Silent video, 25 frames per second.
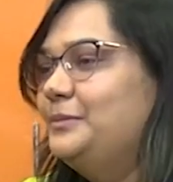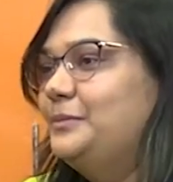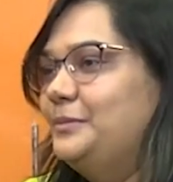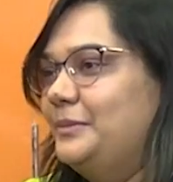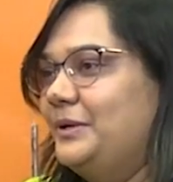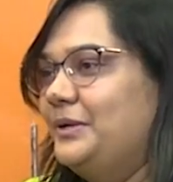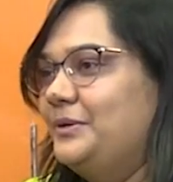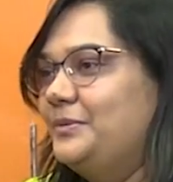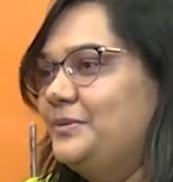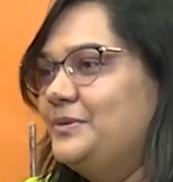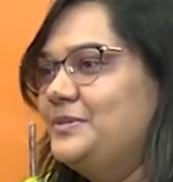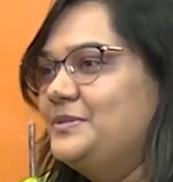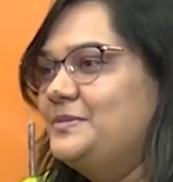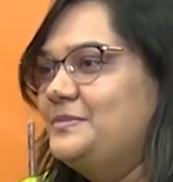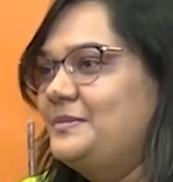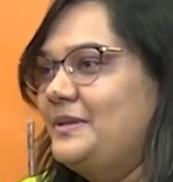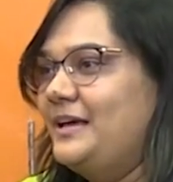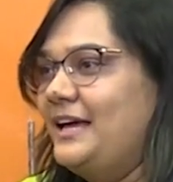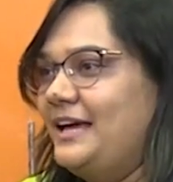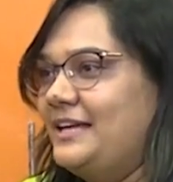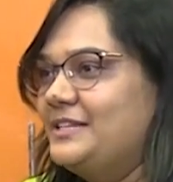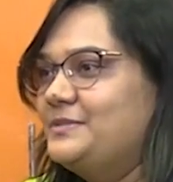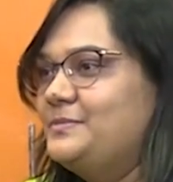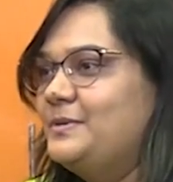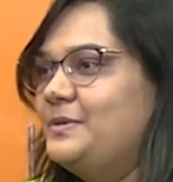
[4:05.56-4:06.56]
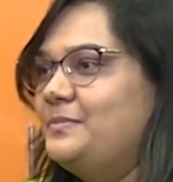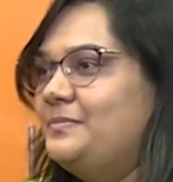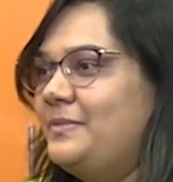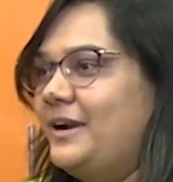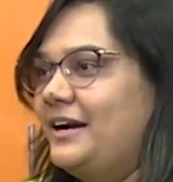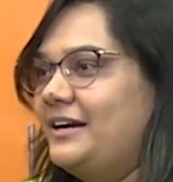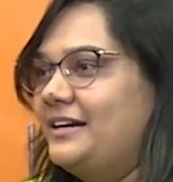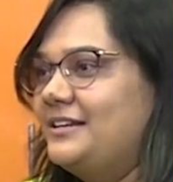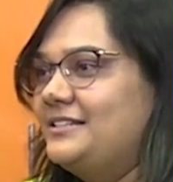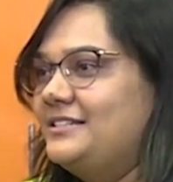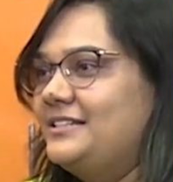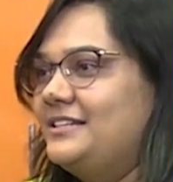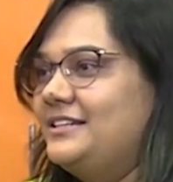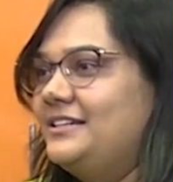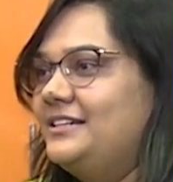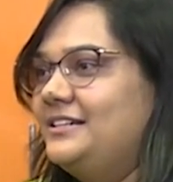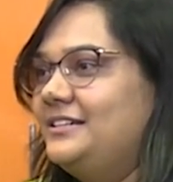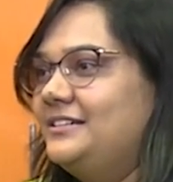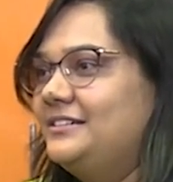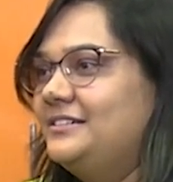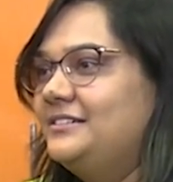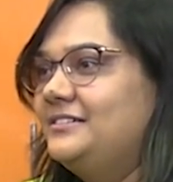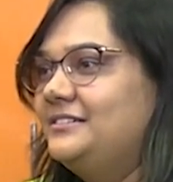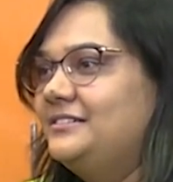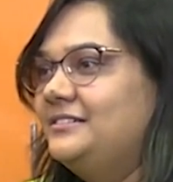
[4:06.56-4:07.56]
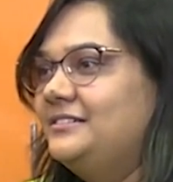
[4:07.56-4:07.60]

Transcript: One who has been practicing it.